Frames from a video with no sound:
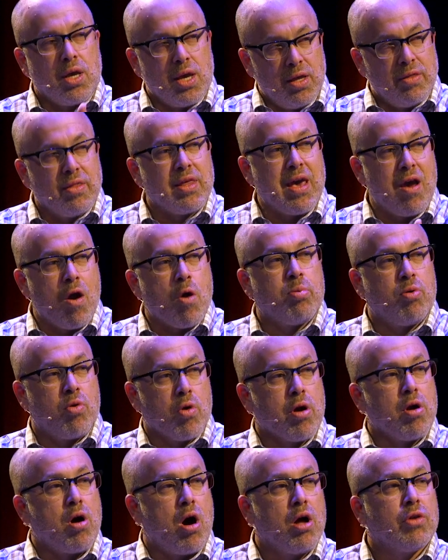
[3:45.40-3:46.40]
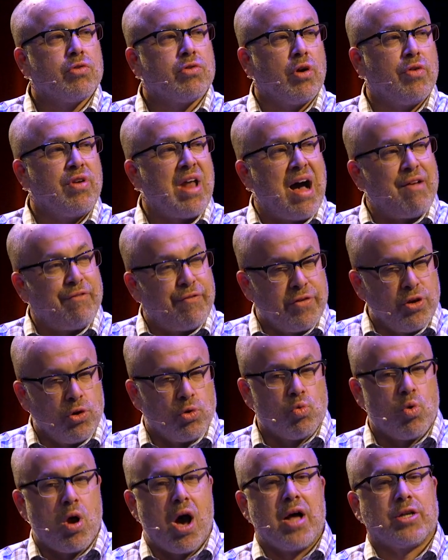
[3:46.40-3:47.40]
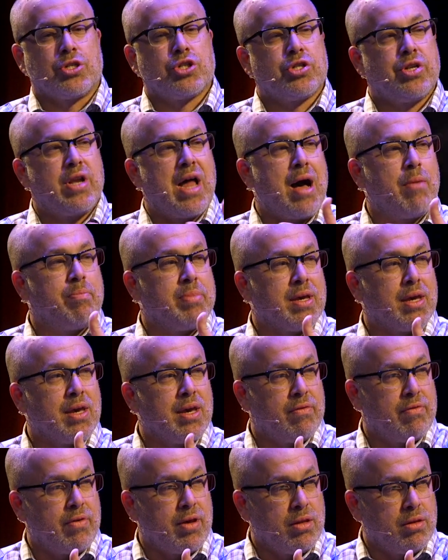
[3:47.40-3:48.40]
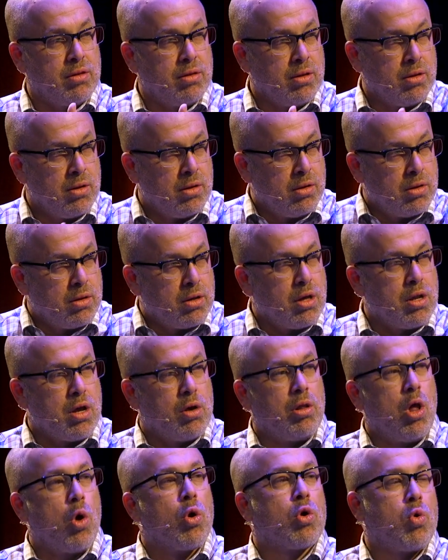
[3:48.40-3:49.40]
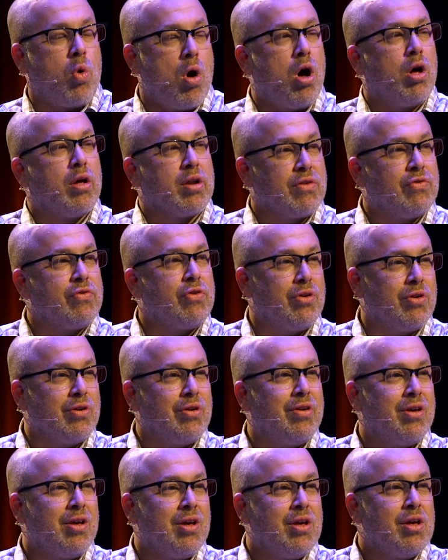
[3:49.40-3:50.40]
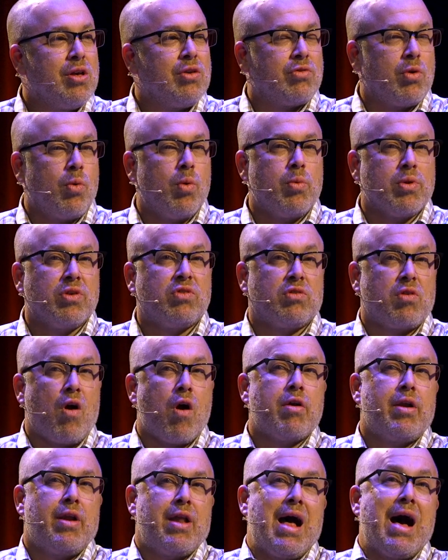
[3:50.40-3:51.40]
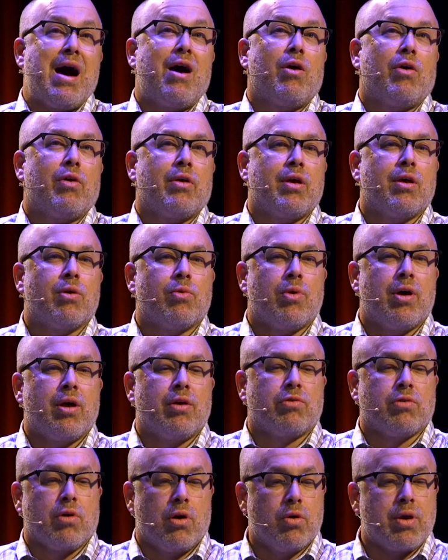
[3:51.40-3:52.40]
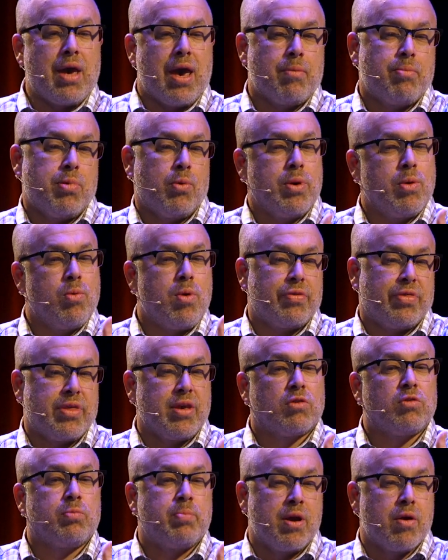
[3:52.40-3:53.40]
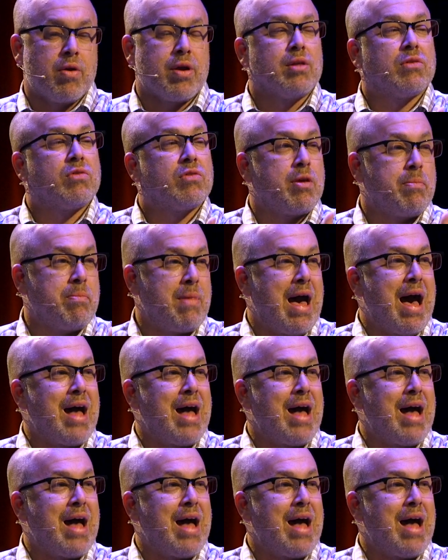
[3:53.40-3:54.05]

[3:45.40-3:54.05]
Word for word: in the airport also, not feel rushed, not be given lower quality food? So when we started out, it was, okay, but we want the experience to